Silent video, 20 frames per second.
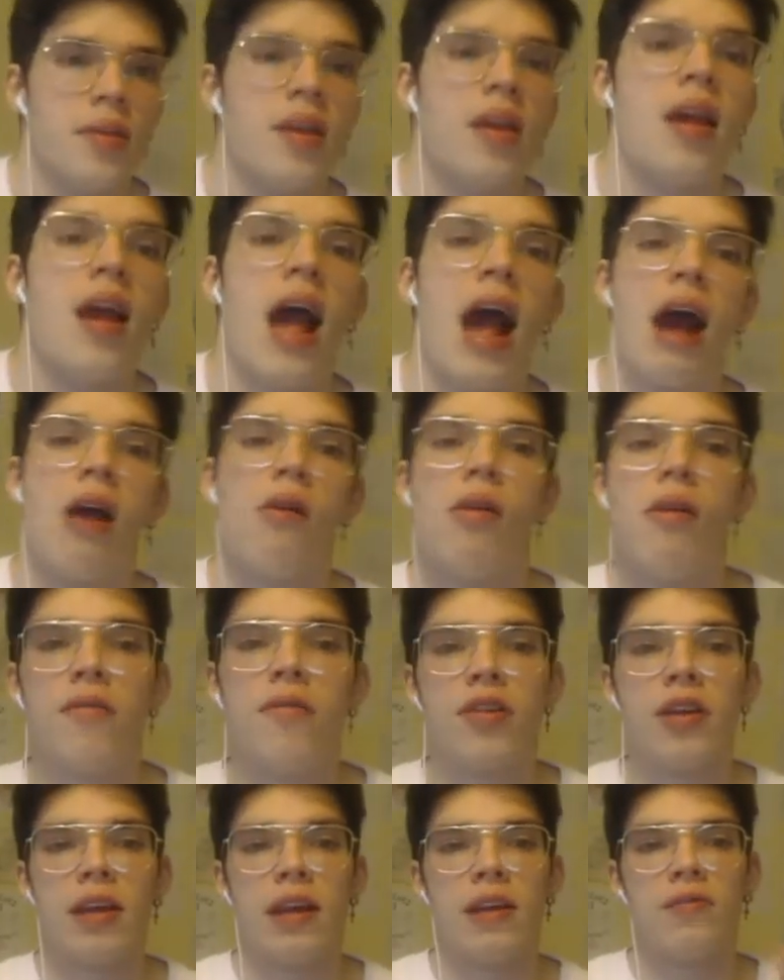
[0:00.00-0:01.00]
However,
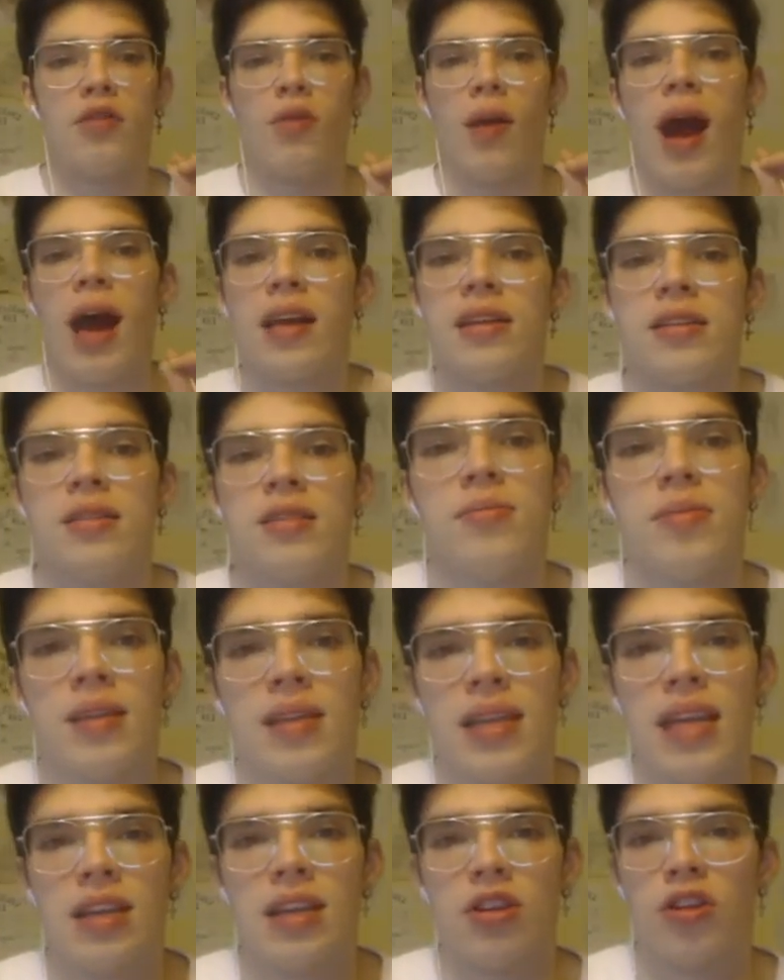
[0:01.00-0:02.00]
if you ask them to
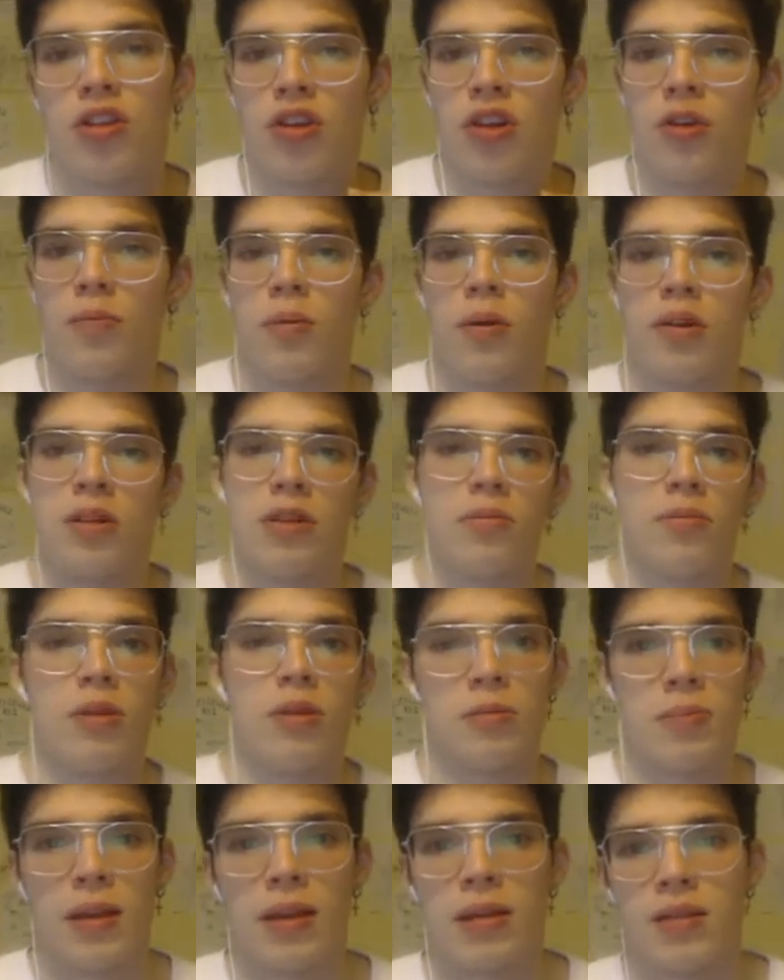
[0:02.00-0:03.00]
take the third-person
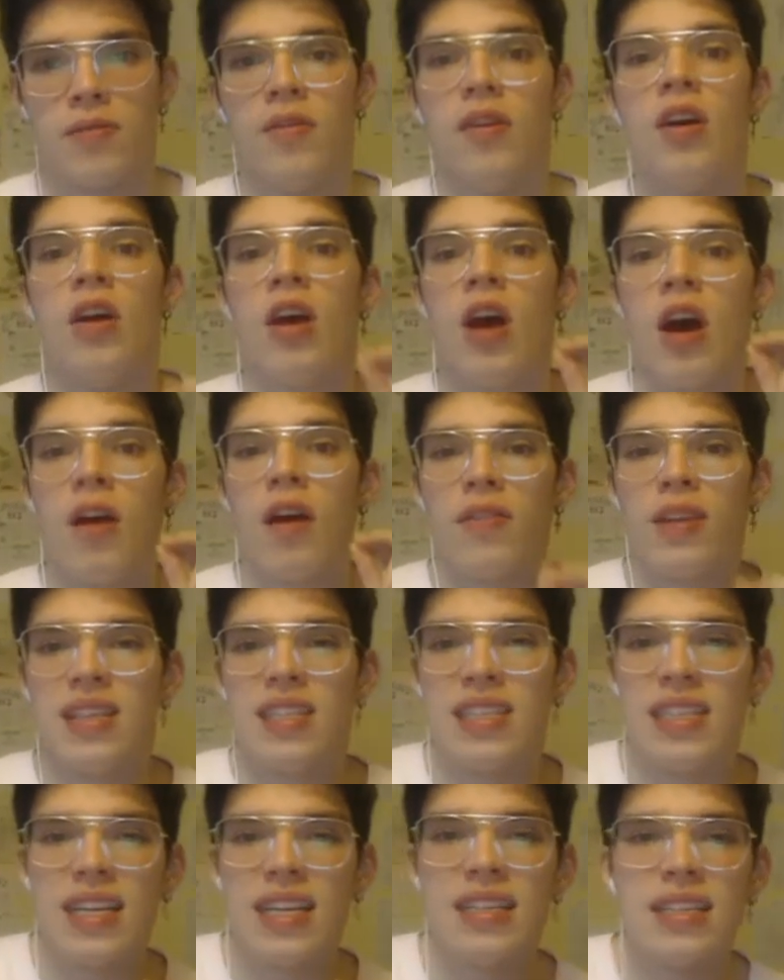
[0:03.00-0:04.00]
perspective of a
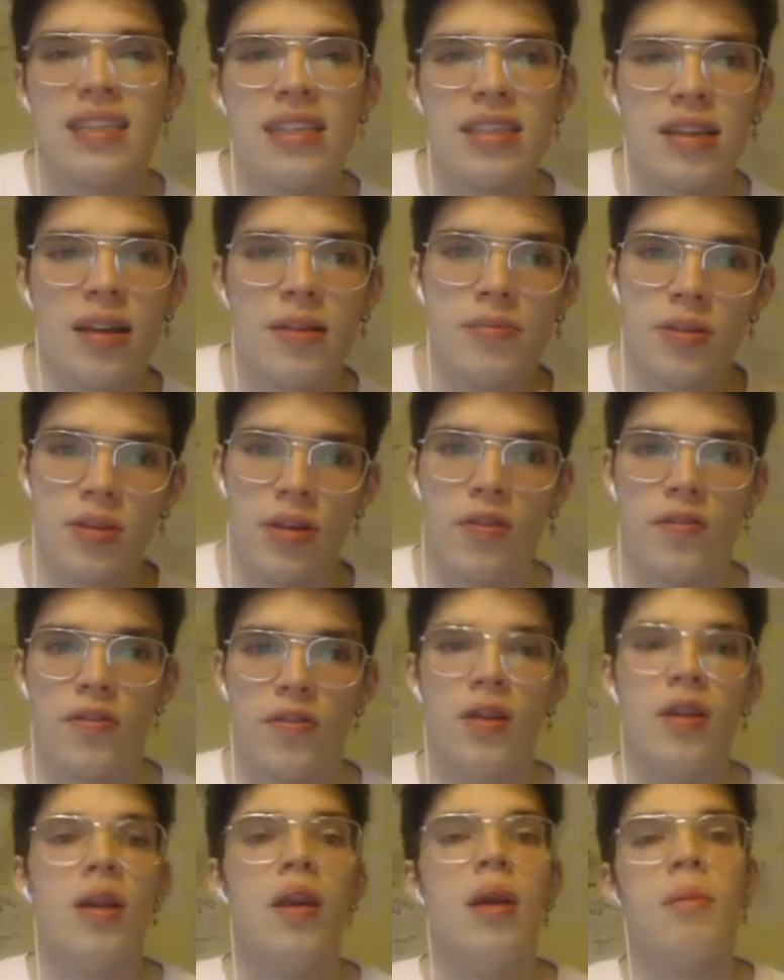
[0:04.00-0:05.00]
distanced observer,
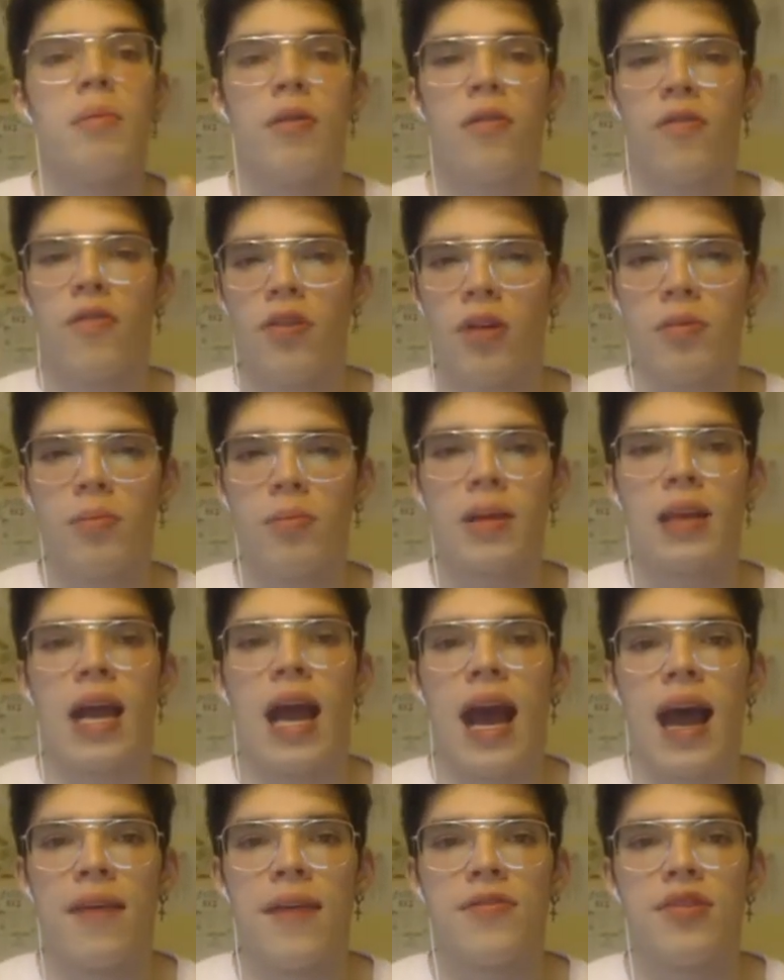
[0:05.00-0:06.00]
preferably
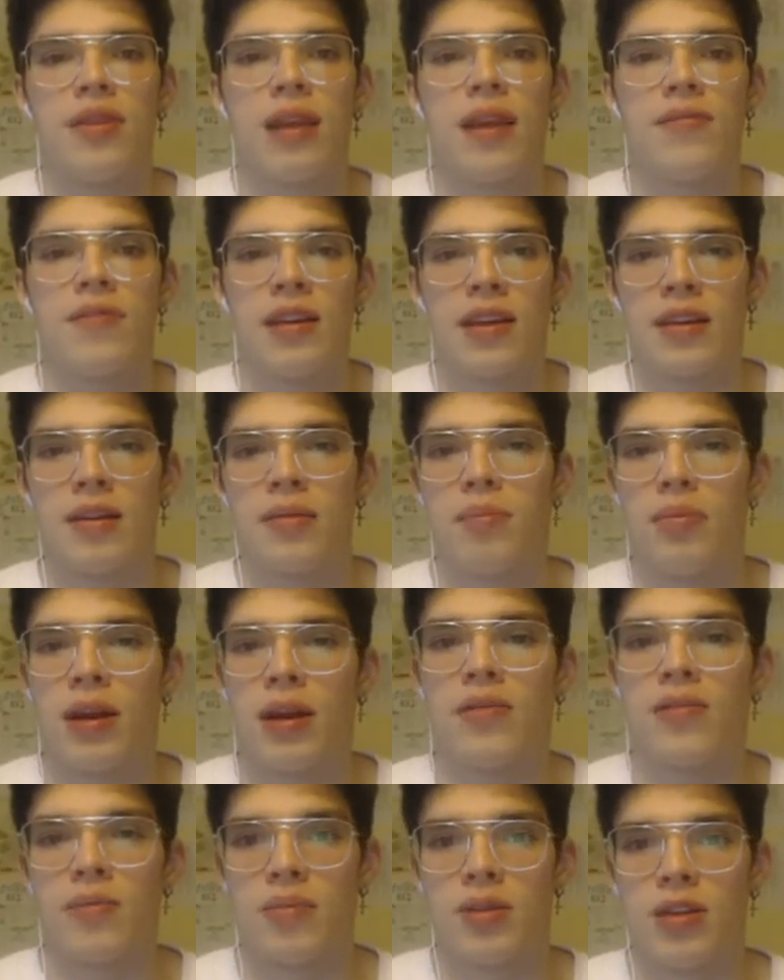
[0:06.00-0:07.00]
after they have taken a break
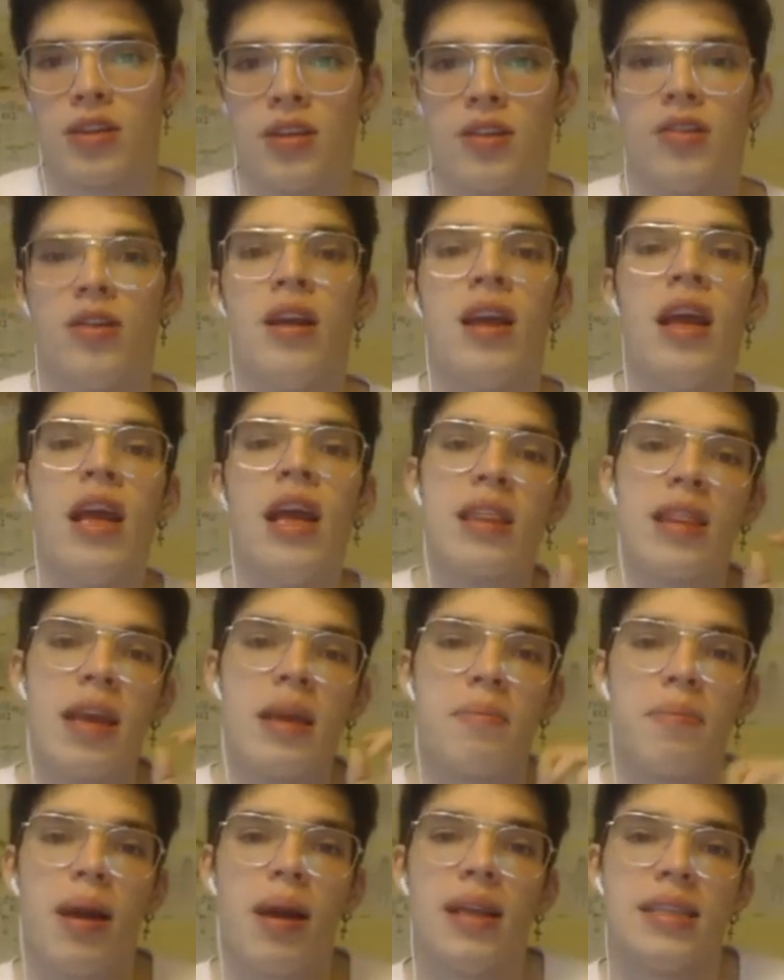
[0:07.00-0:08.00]
from each other, they
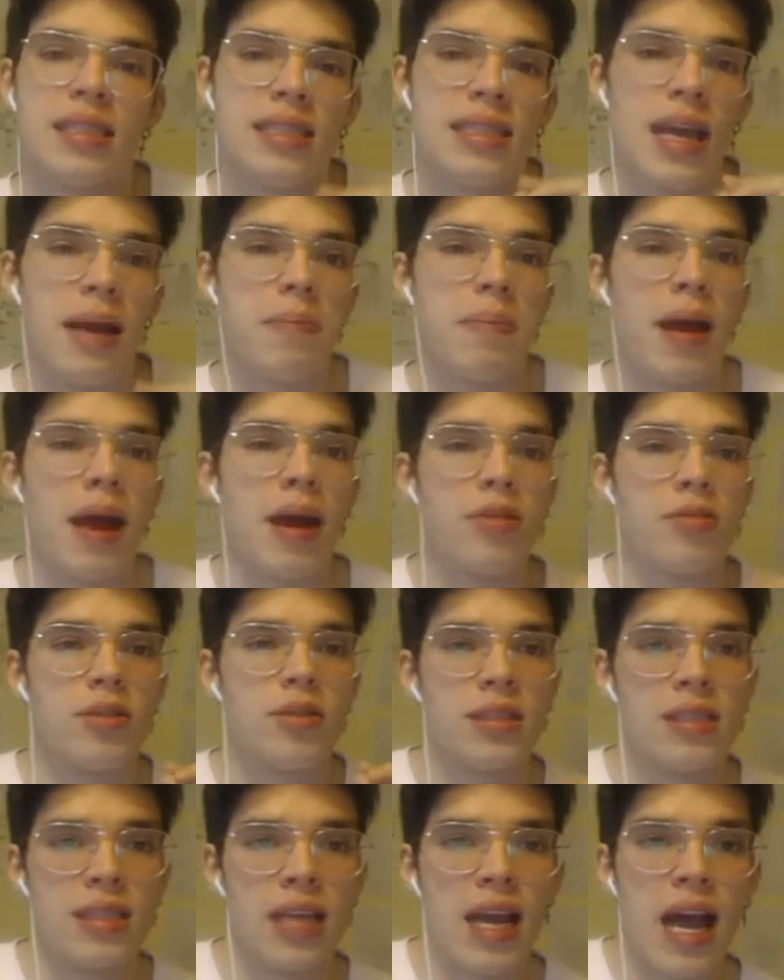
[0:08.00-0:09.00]
might step
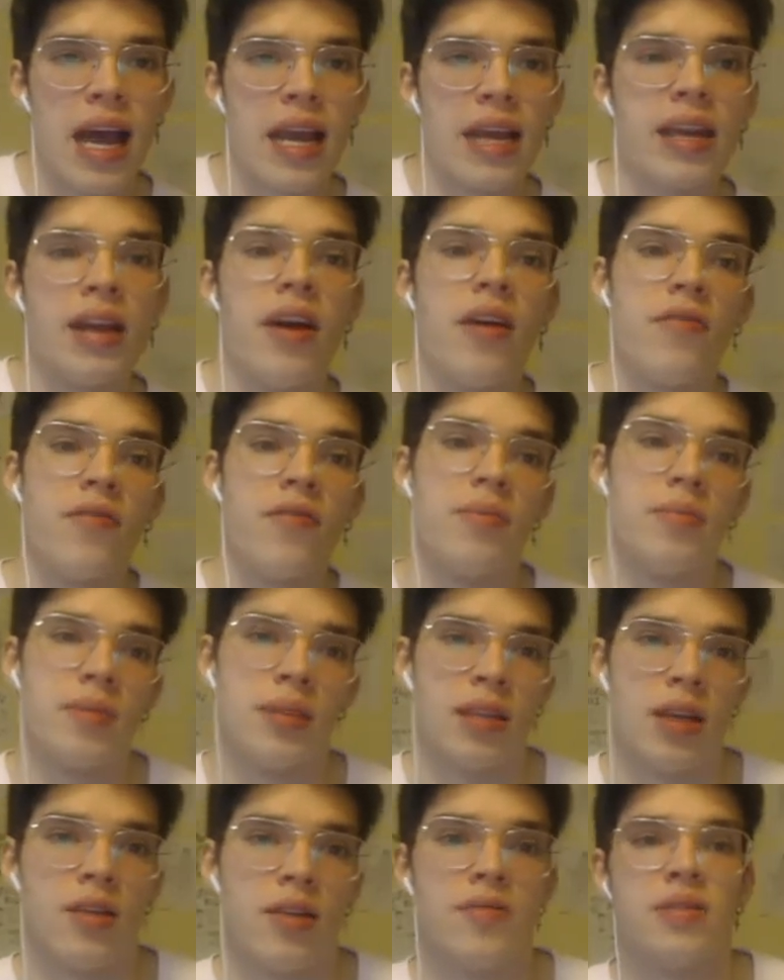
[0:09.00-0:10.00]
outside of
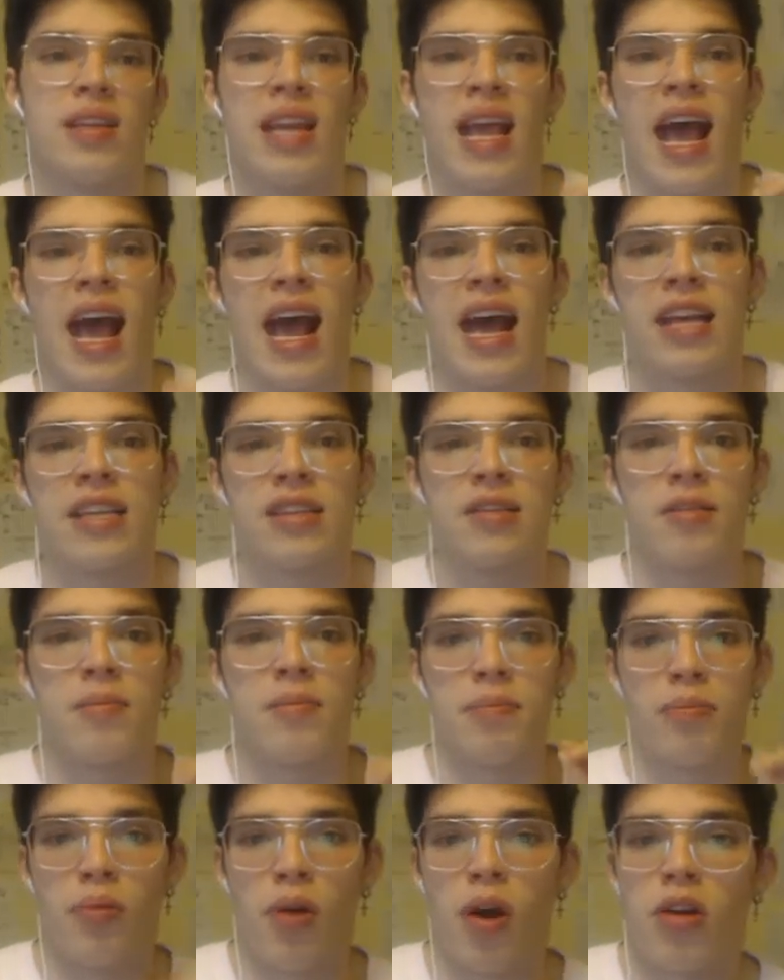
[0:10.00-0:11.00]
themselves and ask
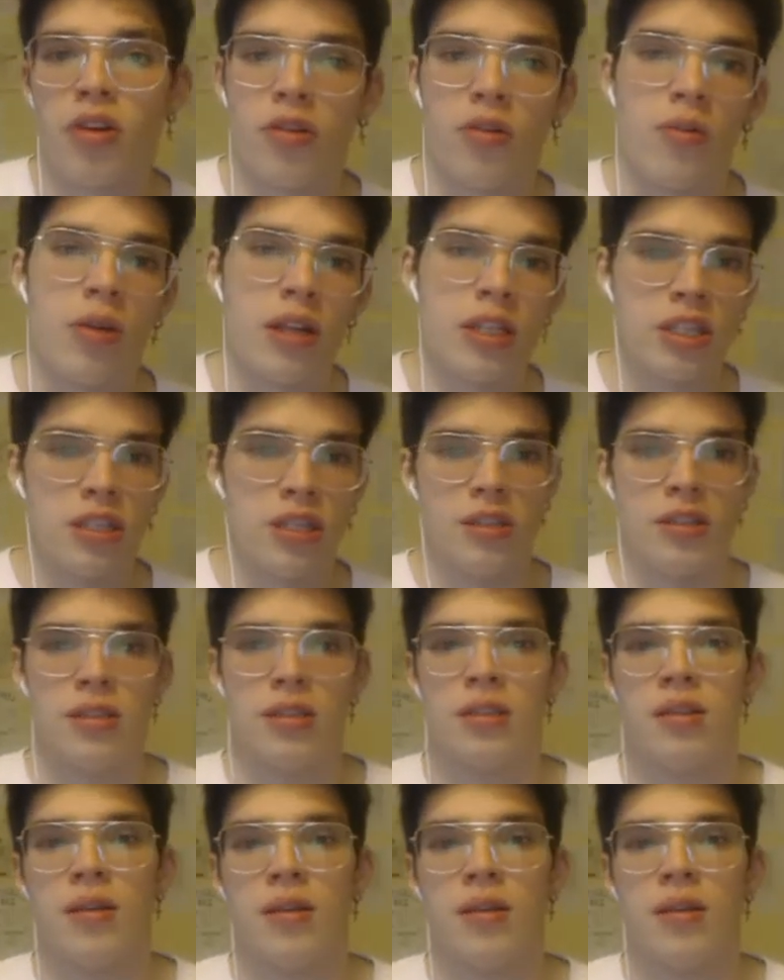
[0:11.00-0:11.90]
broader questions.